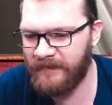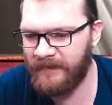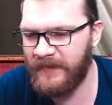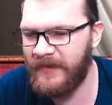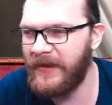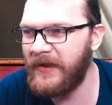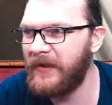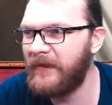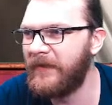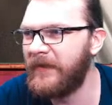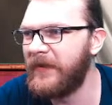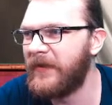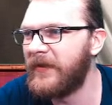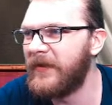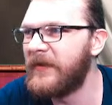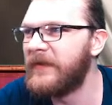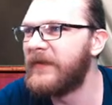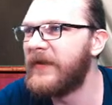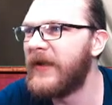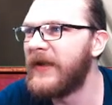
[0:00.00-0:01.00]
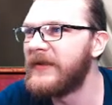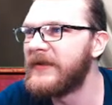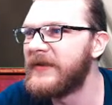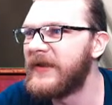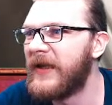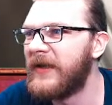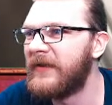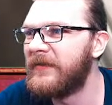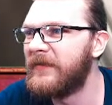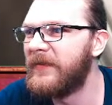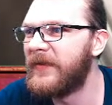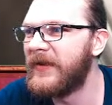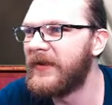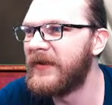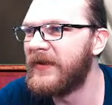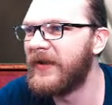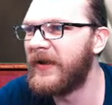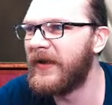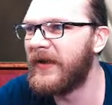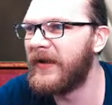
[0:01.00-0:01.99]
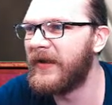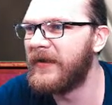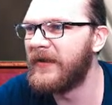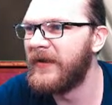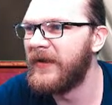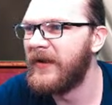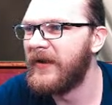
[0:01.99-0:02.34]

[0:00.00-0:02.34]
deal with all of that stuff, but uh,